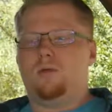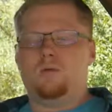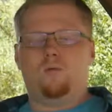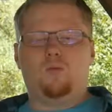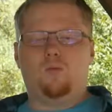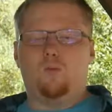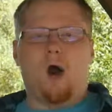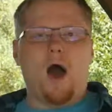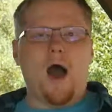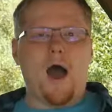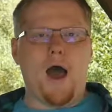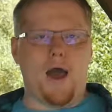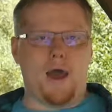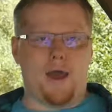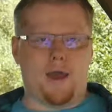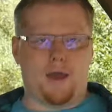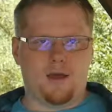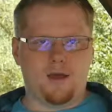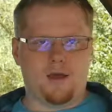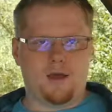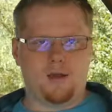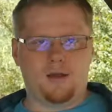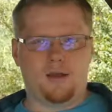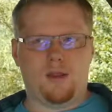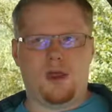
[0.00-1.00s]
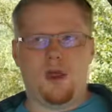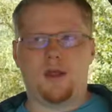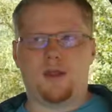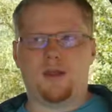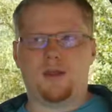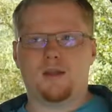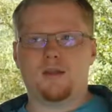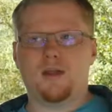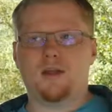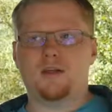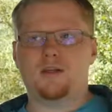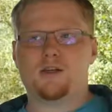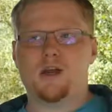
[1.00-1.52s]
Why? Like,
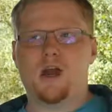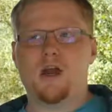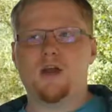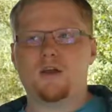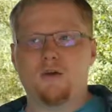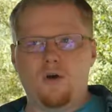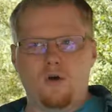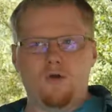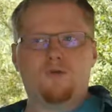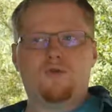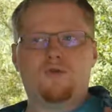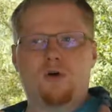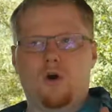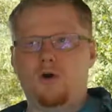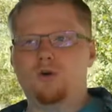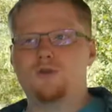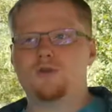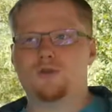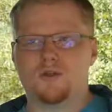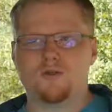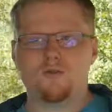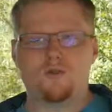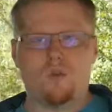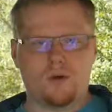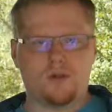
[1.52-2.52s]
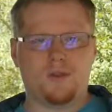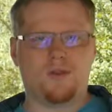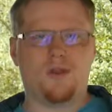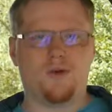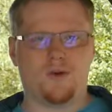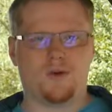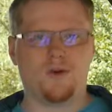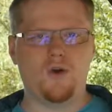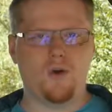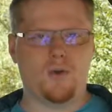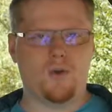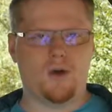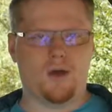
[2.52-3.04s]
Nintendo knows what they're
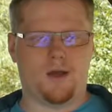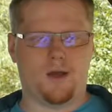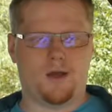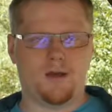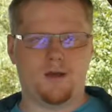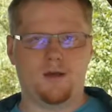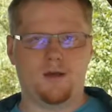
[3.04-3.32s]
doing.